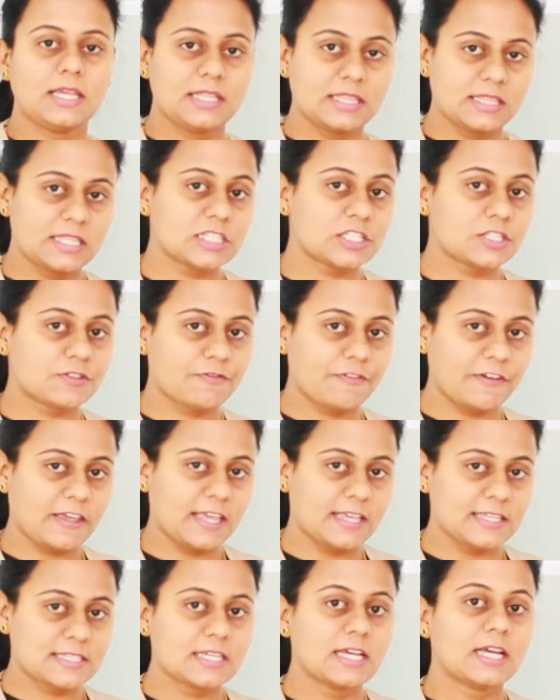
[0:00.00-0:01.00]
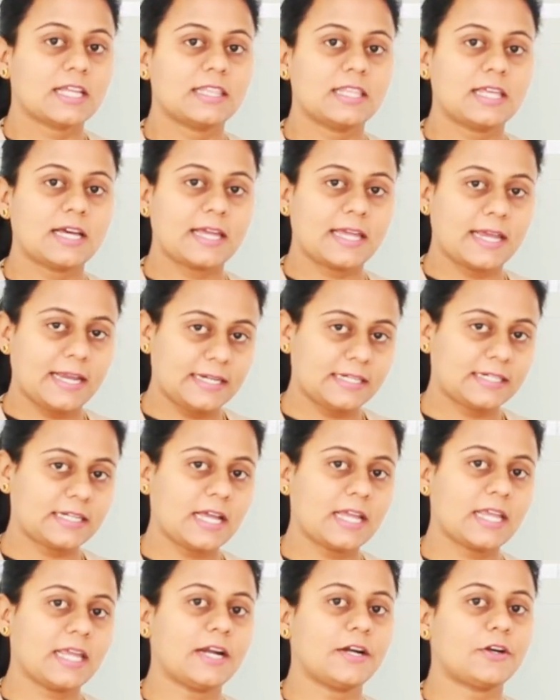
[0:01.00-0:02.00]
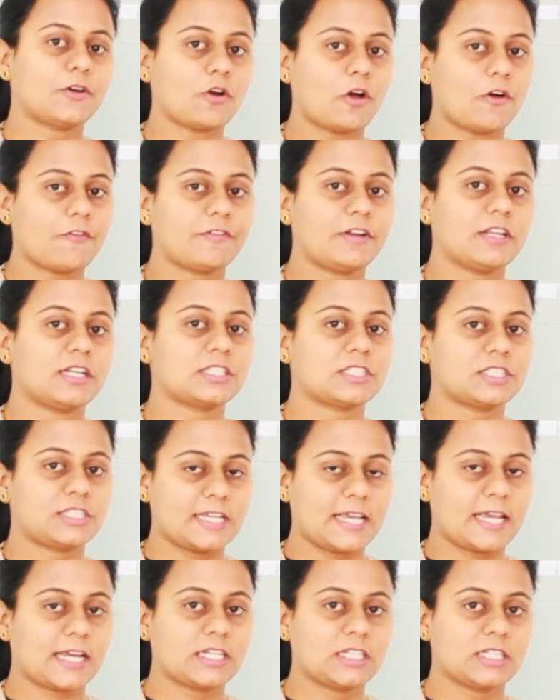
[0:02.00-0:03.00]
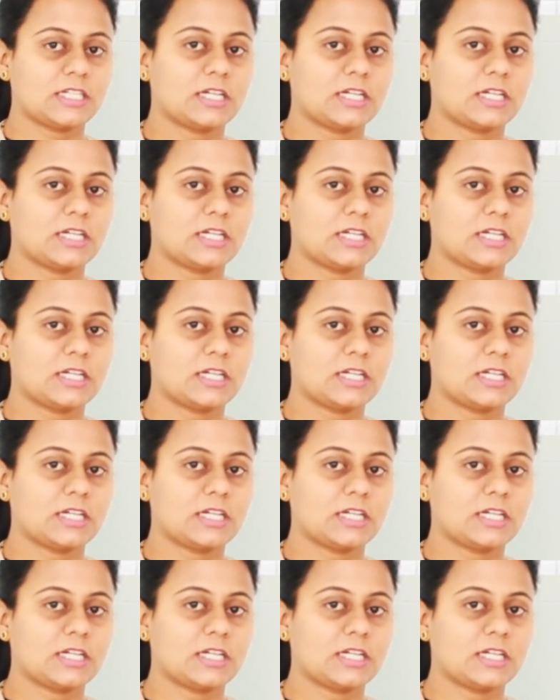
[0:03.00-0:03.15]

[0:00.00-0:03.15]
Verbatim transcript: In this phase, the entire draft is checked